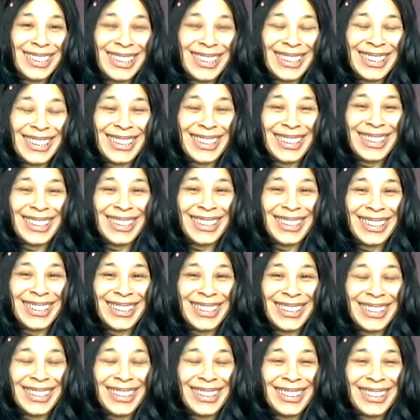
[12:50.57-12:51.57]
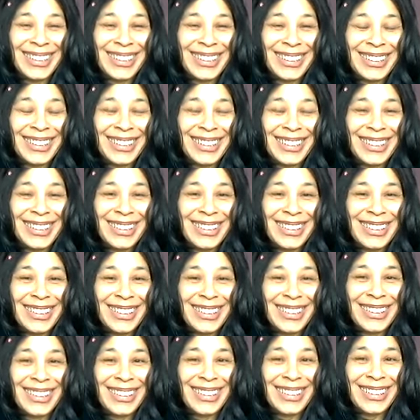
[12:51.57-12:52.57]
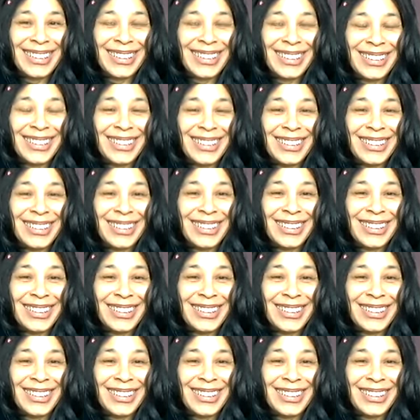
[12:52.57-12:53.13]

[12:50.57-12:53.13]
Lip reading: (silent)